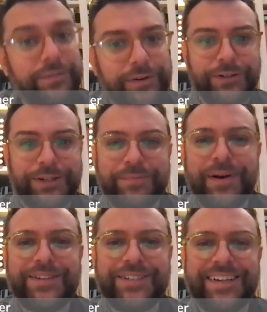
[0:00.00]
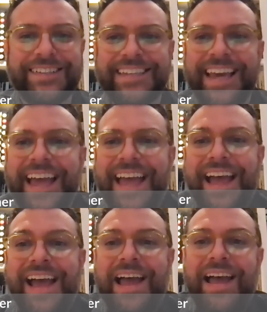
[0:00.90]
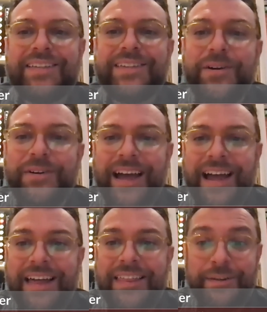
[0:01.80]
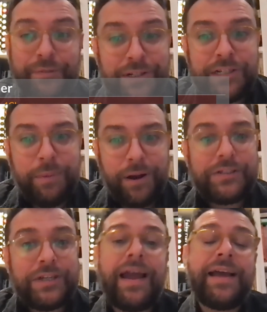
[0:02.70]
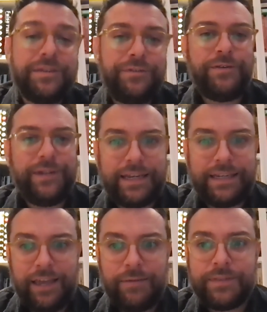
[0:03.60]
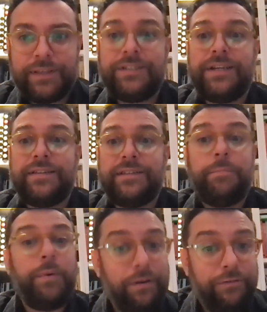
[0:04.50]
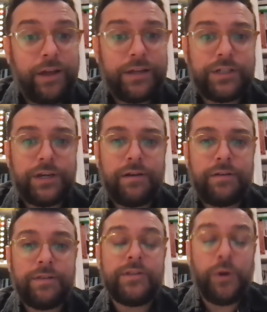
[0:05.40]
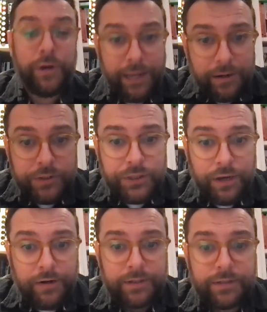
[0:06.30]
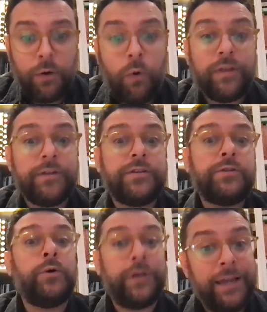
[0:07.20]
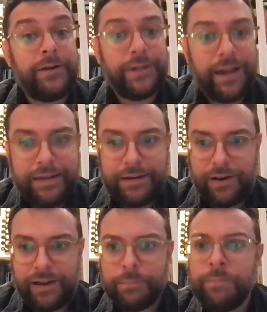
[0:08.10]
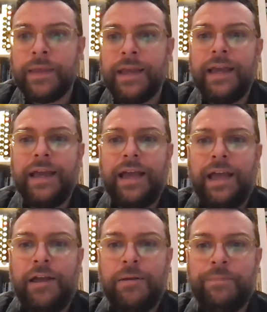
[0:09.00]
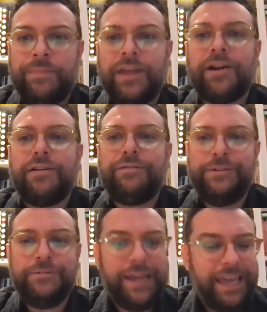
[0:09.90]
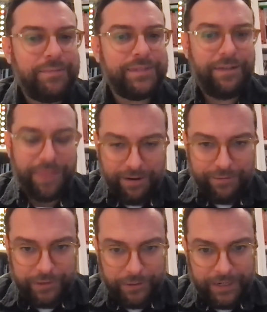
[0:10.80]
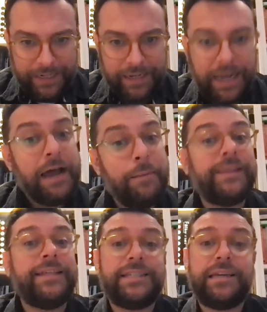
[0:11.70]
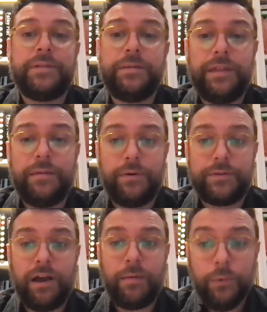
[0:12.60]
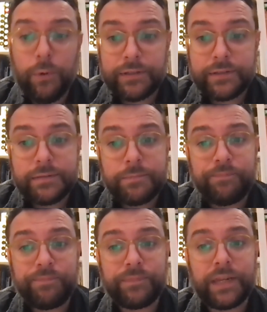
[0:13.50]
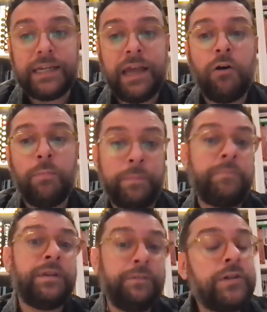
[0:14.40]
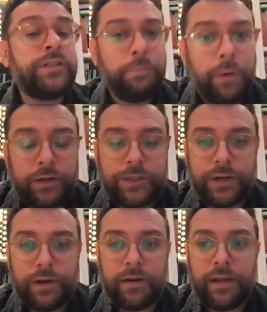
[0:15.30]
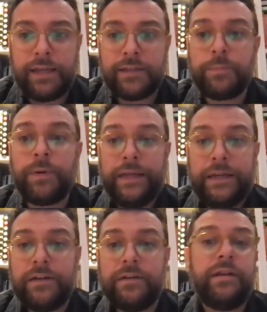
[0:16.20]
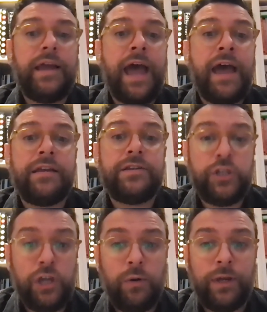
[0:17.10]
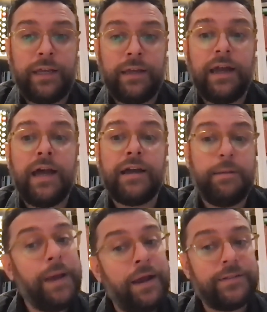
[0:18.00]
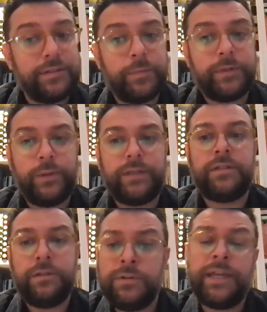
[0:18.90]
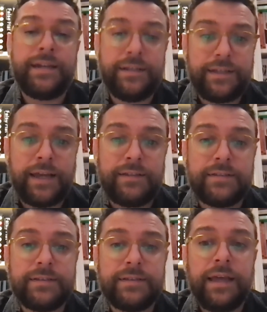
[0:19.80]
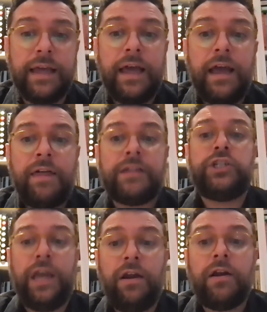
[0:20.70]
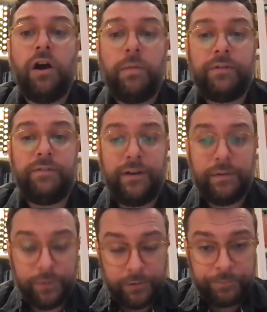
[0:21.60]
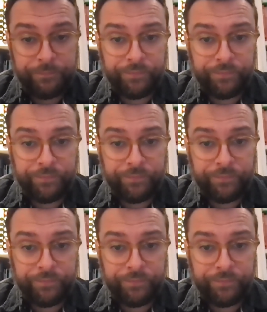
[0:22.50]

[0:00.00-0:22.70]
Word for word: diverging bar charts. So, uh, the diverging bar chart has a few nicknames, such as the butterfly chart, the tornado chart, or the tornado diagram. Um, there are a few names out there floating, uh, but these seem to be the most common ones. Now, diverging bar chart is pretty good at showing uh, comparisons between two data sets that share a common variable.